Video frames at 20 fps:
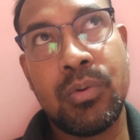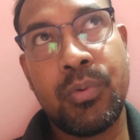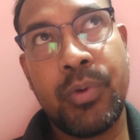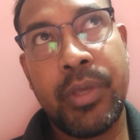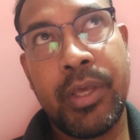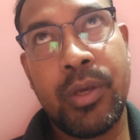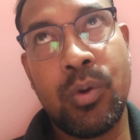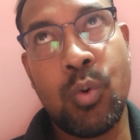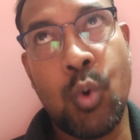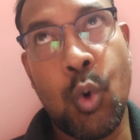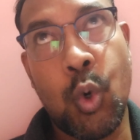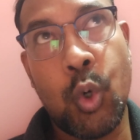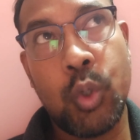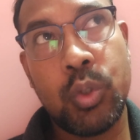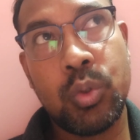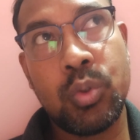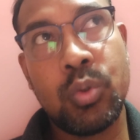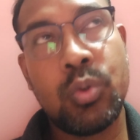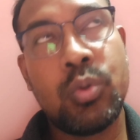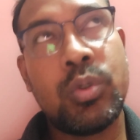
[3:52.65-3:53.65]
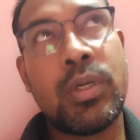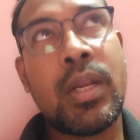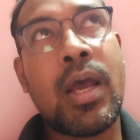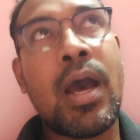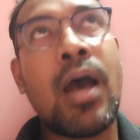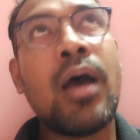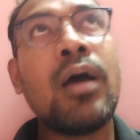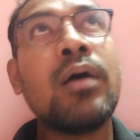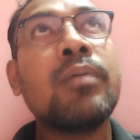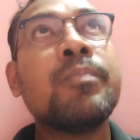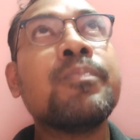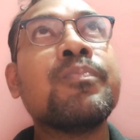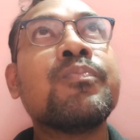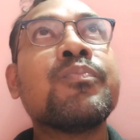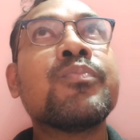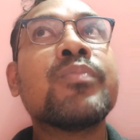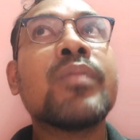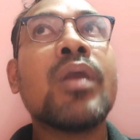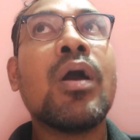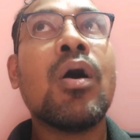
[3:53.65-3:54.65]
we go to the
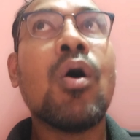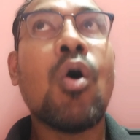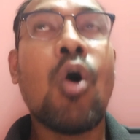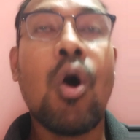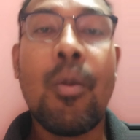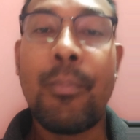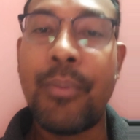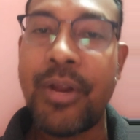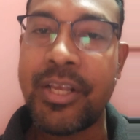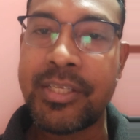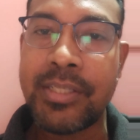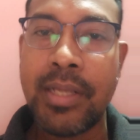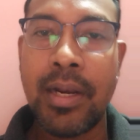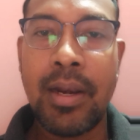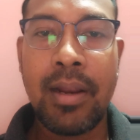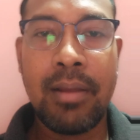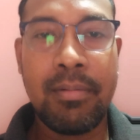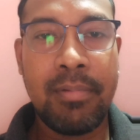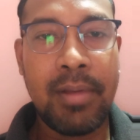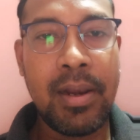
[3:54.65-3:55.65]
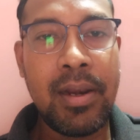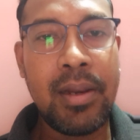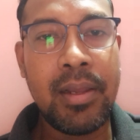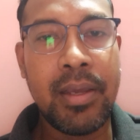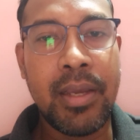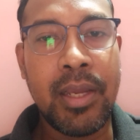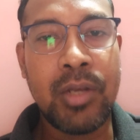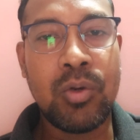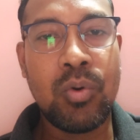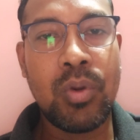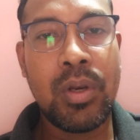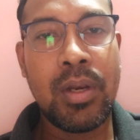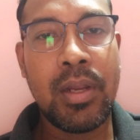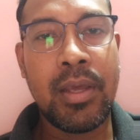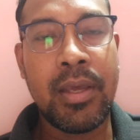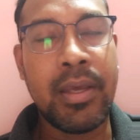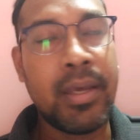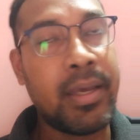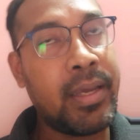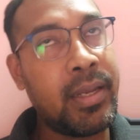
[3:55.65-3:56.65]
operation level, it will
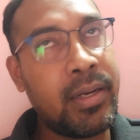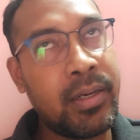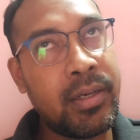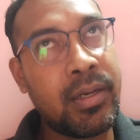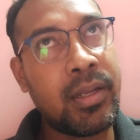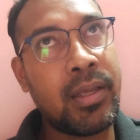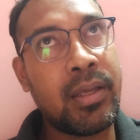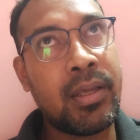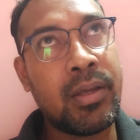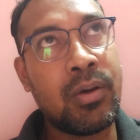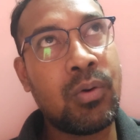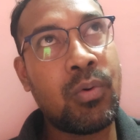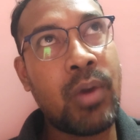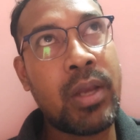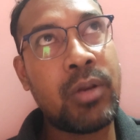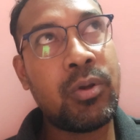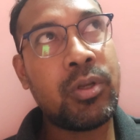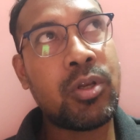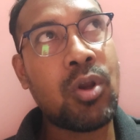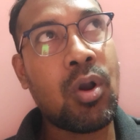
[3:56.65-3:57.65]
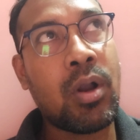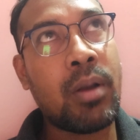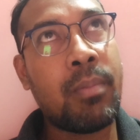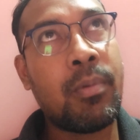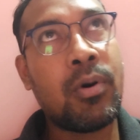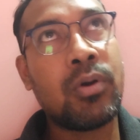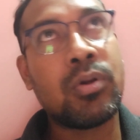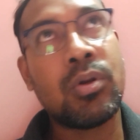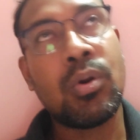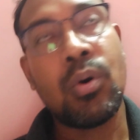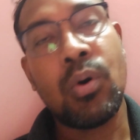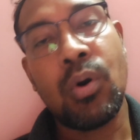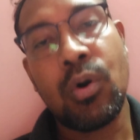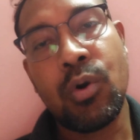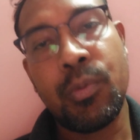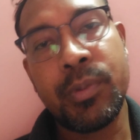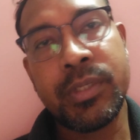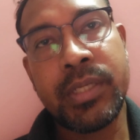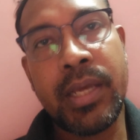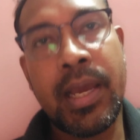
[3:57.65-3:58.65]
in when we talk about
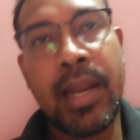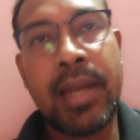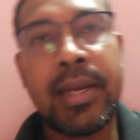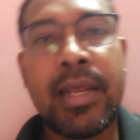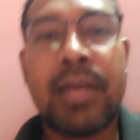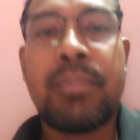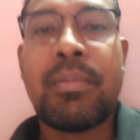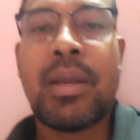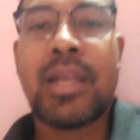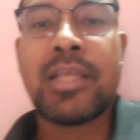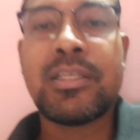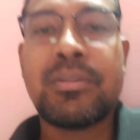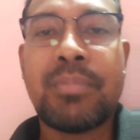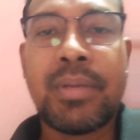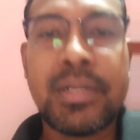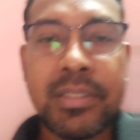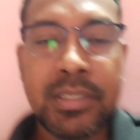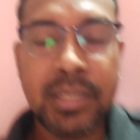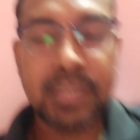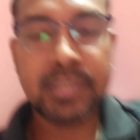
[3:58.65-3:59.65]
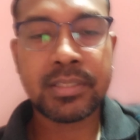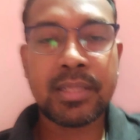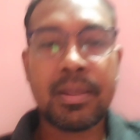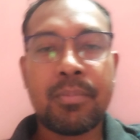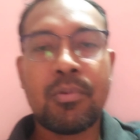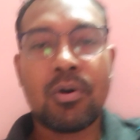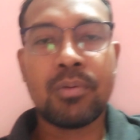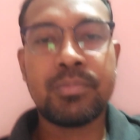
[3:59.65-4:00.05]
occupational health and management system